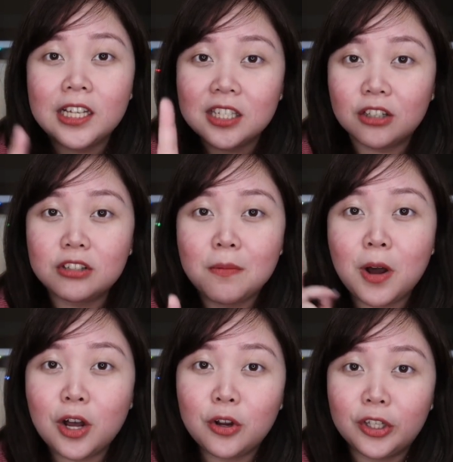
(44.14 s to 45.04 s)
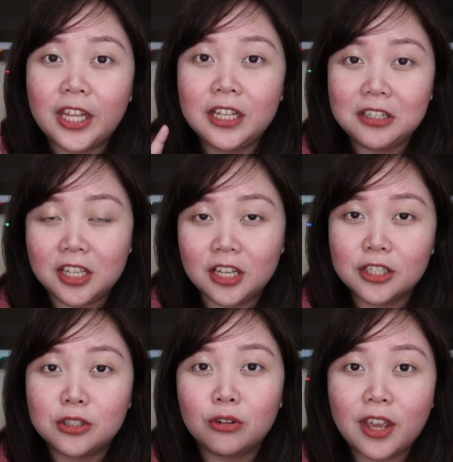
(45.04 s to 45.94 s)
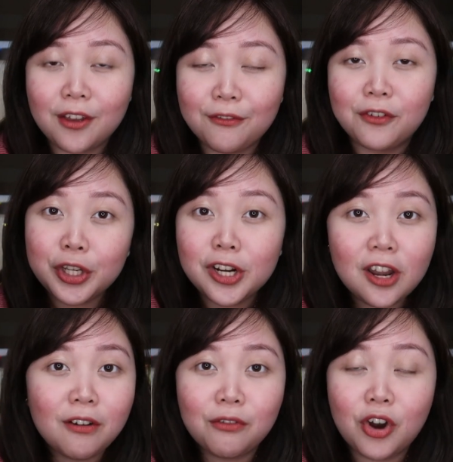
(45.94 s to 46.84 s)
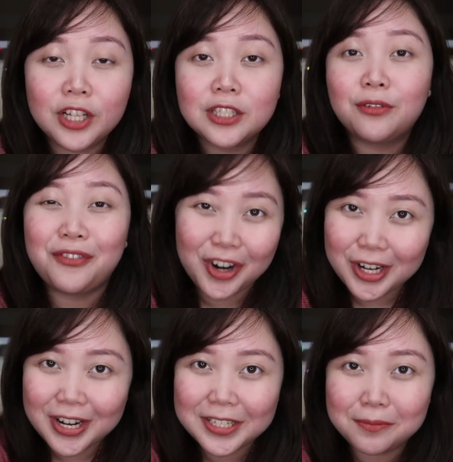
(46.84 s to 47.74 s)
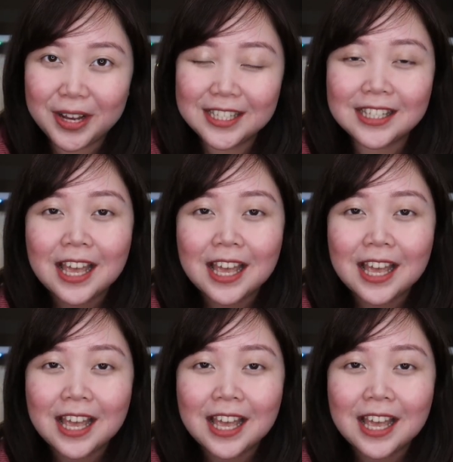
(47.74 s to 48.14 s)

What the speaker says: isa to sa mga good ideas to give to your loved ones for Christmas.